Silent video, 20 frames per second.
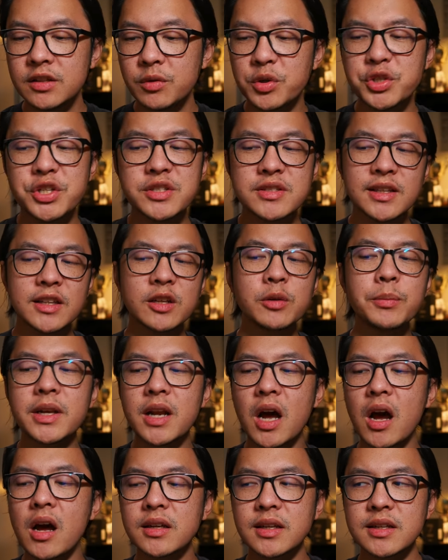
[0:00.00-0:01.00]
which is a little bit
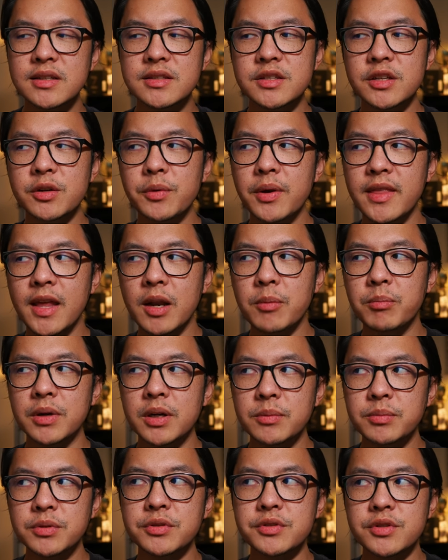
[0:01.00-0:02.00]
odd considering that
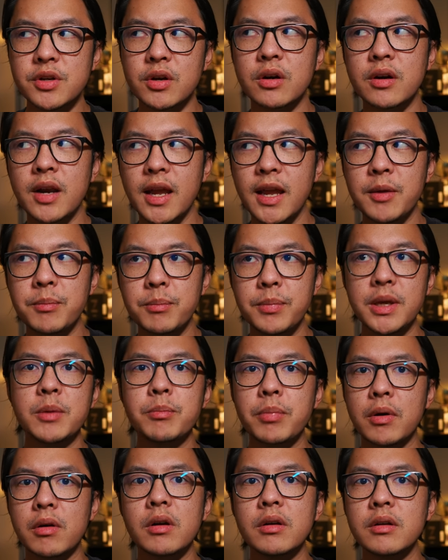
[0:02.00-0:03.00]
bubbles are a big
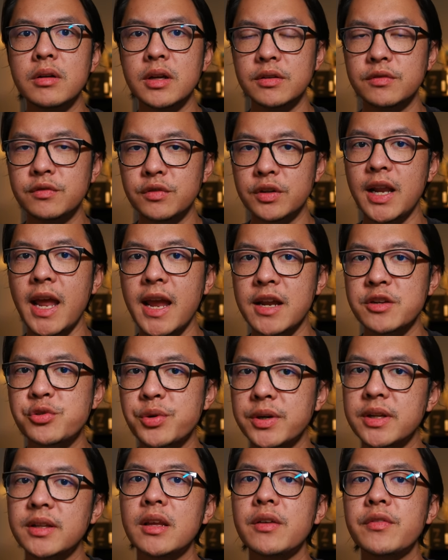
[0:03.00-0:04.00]
part of what
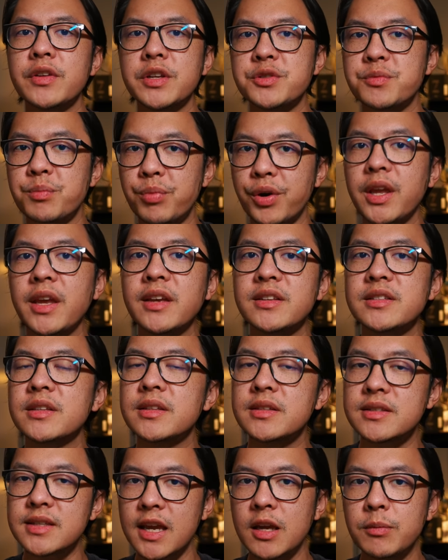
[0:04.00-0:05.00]
Android 11 is bringing to
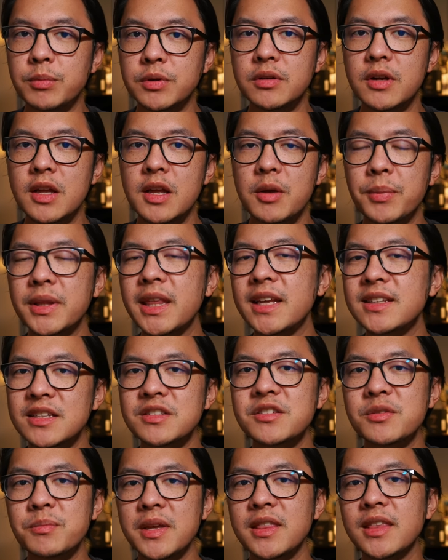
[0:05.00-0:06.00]
the table, but that
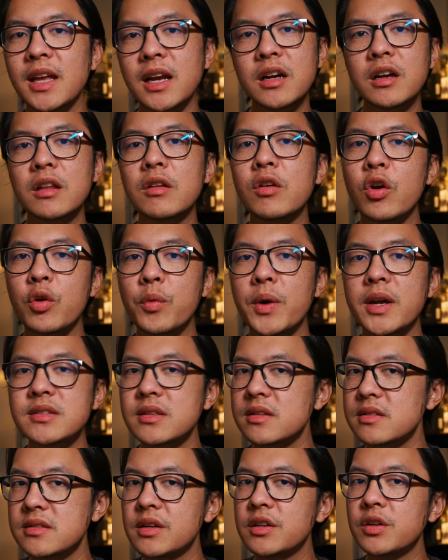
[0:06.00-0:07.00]
doesn't mean that ColorOS
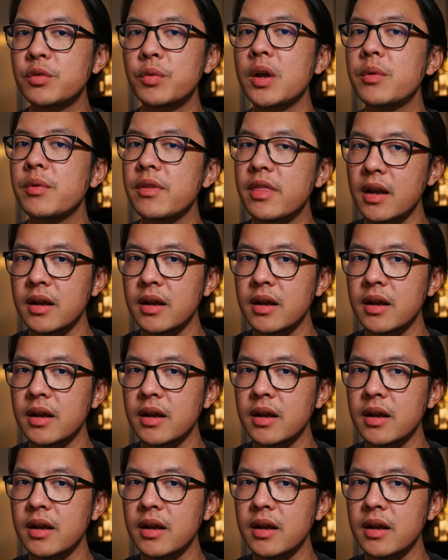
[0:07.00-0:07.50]
has done away with it